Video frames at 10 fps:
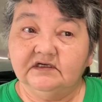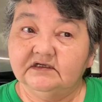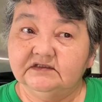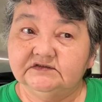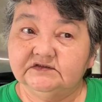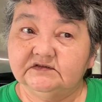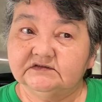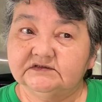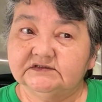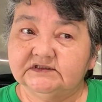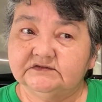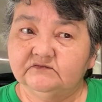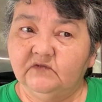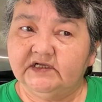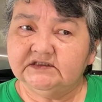Indian
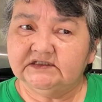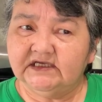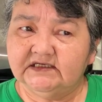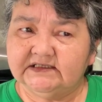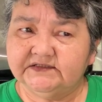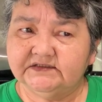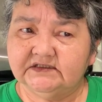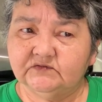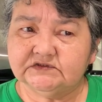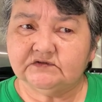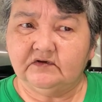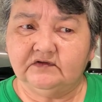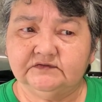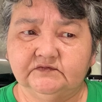wedding cake, I think it was called,